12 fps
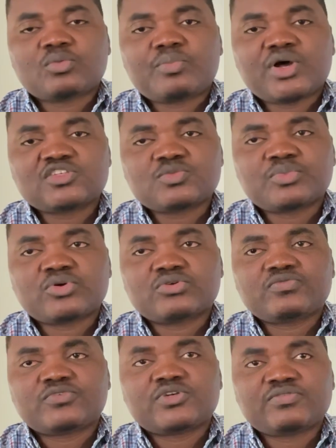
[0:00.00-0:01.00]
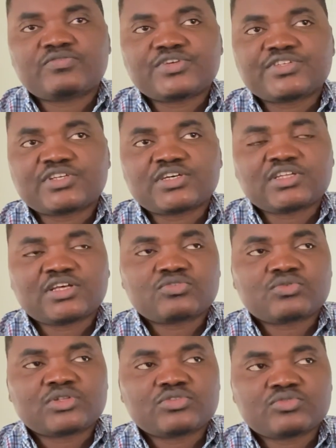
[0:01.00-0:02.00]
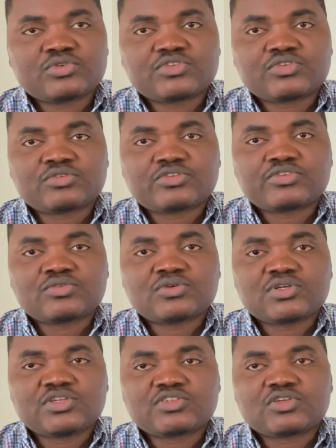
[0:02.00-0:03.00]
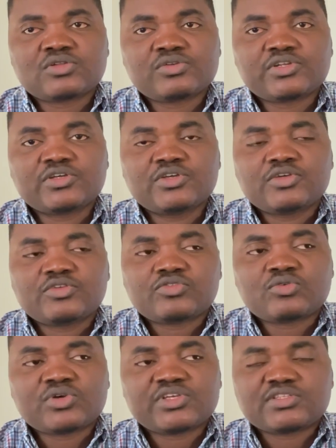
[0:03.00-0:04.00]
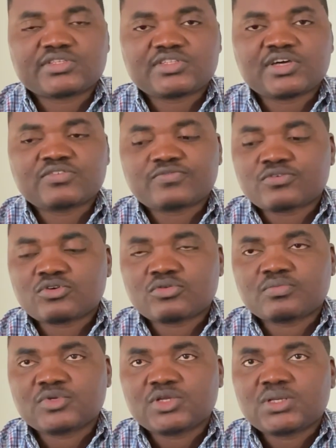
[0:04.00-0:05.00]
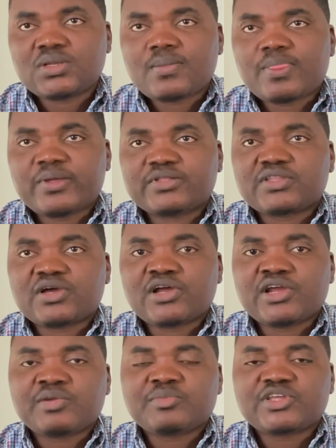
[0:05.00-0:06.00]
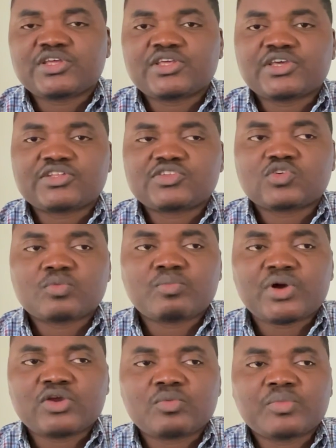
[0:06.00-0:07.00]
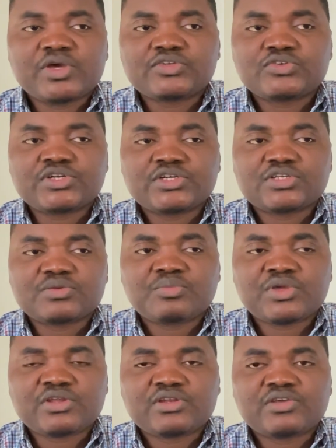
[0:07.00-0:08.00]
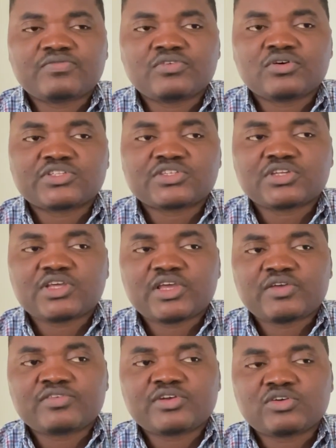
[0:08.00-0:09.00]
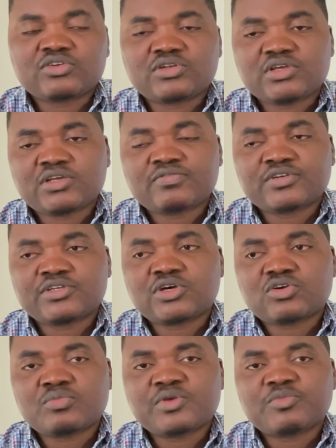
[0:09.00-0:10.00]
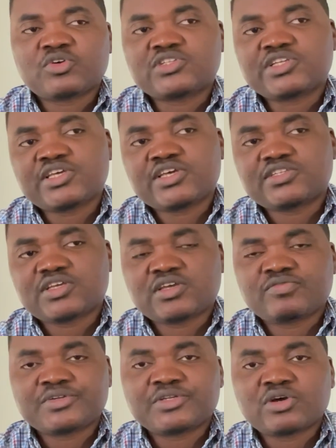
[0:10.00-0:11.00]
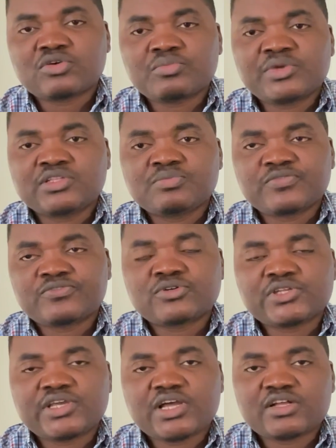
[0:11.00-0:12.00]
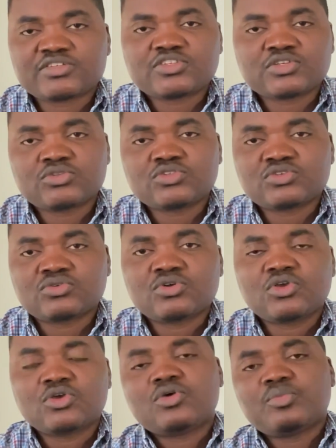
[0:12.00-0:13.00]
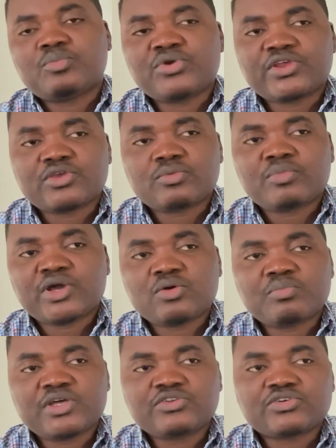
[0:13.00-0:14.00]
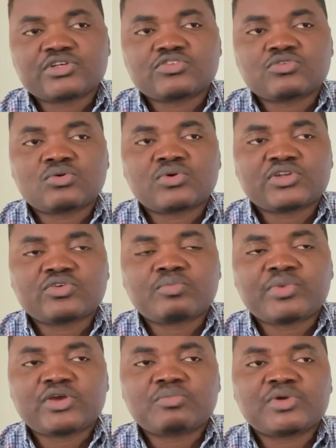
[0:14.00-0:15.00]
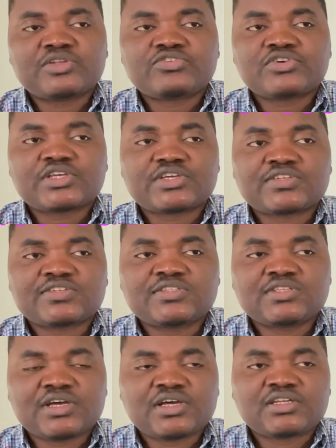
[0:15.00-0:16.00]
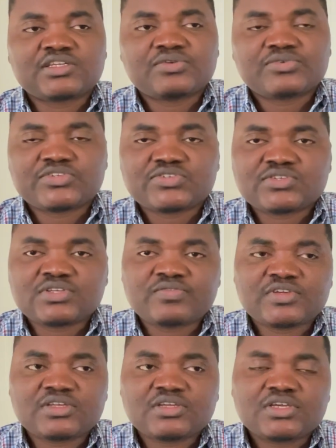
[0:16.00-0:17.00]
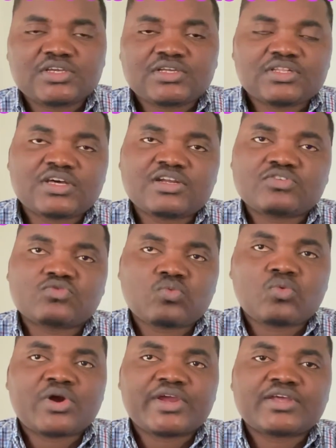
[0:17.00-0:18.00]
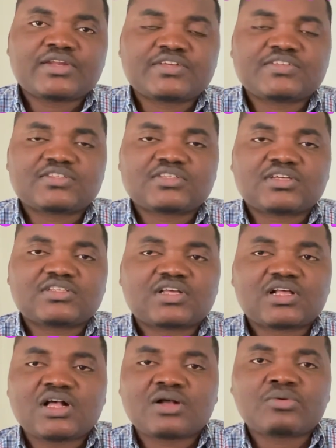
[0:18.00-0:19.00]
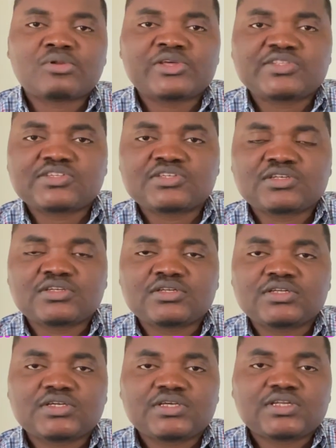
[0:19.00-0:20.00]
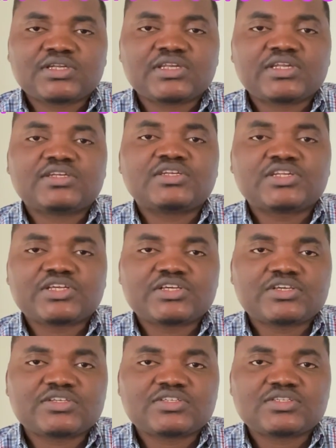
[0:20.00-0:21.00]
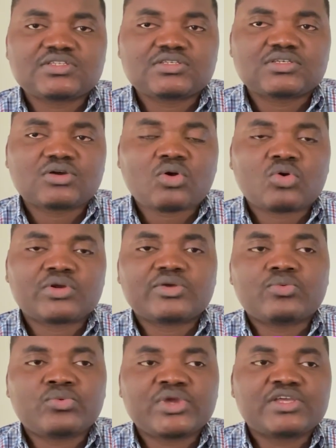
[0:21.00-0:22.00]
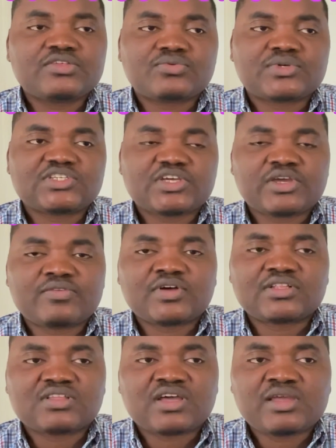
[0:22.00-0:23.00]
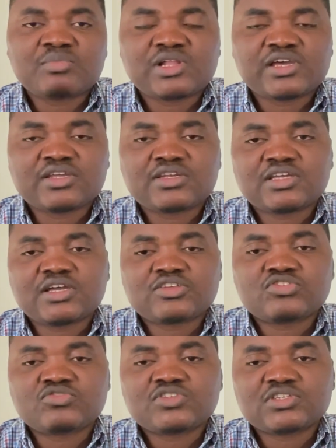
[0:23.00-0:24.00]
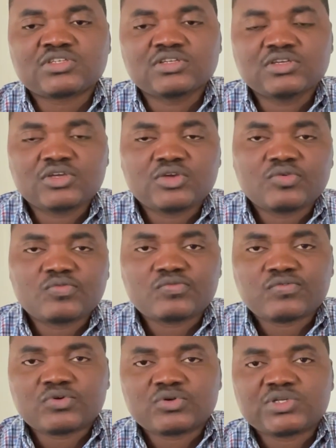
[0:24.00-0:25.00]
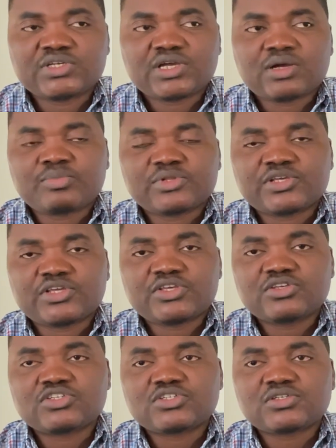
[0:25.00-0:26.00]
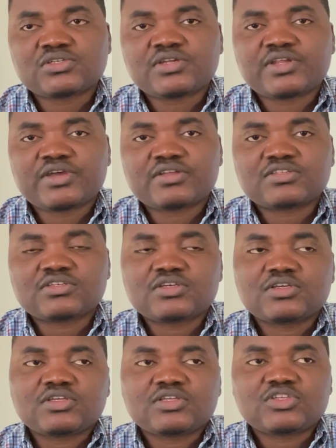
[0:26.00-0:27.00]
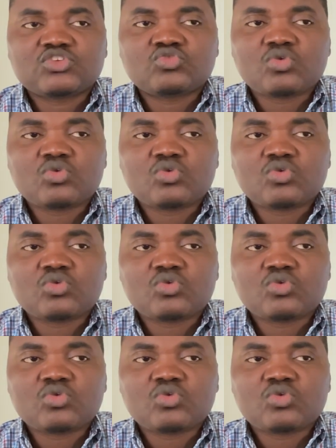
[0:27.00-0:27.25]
passport for the visa, that one too is also excluded. So it starts from the time they get your biometric, meaning they've gotten every document, because they get every document before they ask you to bring your biometric. So when your biometric is done, they receive it. That is where they start calculating the days or the weeks, whichever timeline they are using for the application that you